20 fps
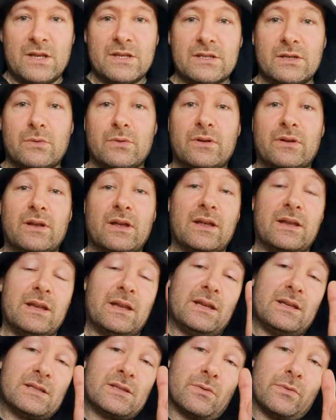So
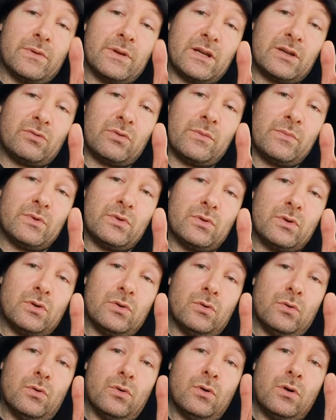in a criminal
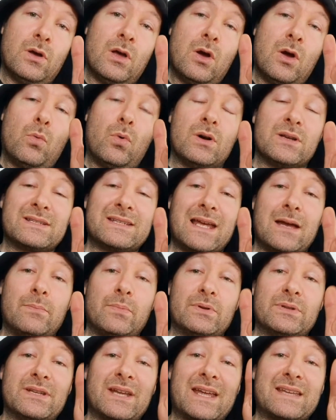court, what's
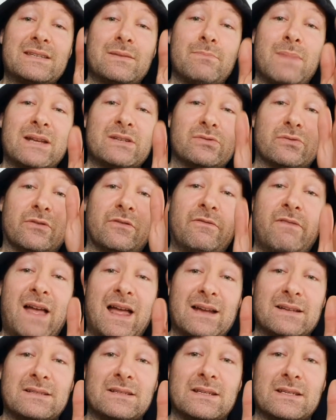happened as a matter of
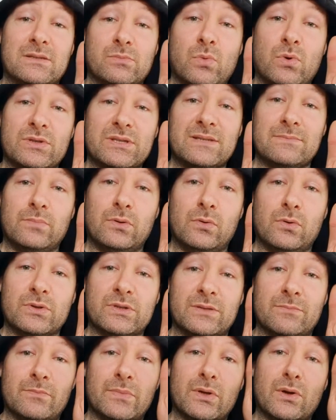fact is what's
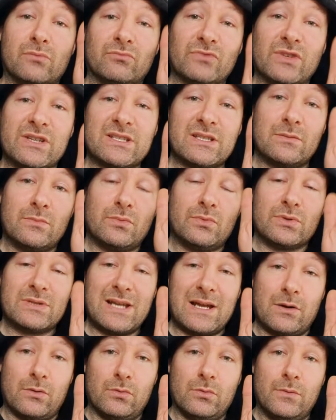important beyond reasonable
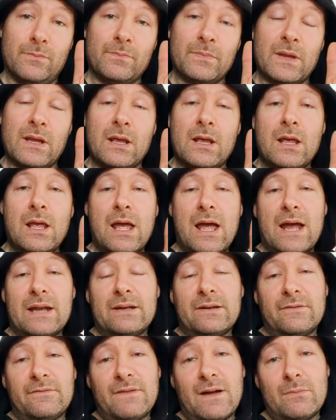doubt. And
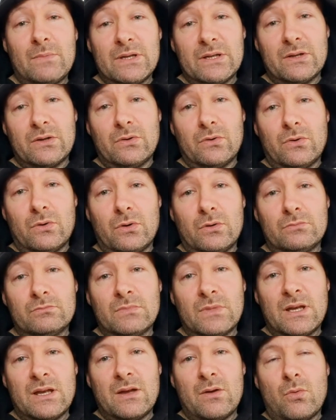in a family court,
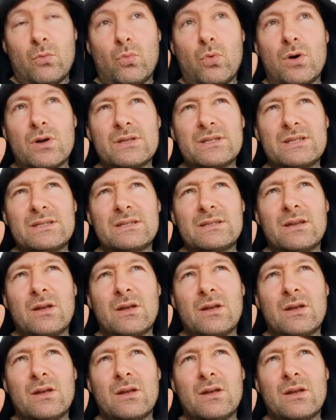what